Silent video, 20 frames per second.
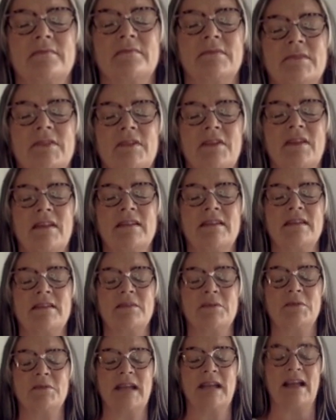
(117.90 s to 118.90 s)
So this is
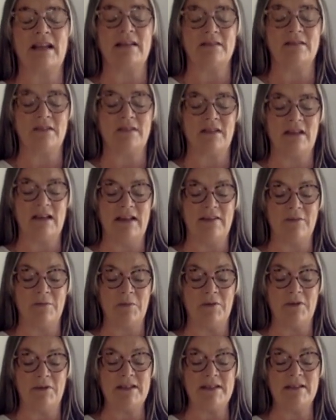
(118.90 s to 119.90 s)
all down to the liver
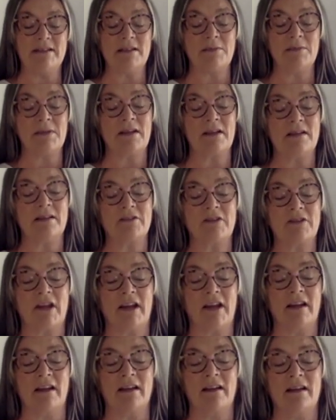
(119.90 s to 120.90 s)
meridian. So we're going to try
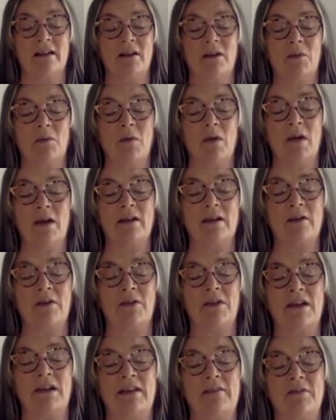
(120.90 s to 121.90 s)
and work on
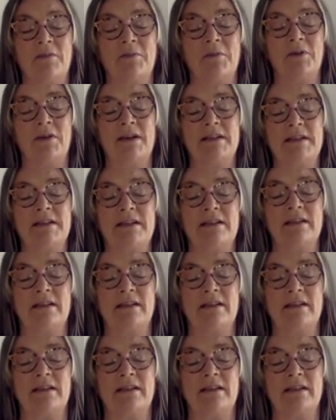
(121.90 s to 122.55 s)
the liver meridian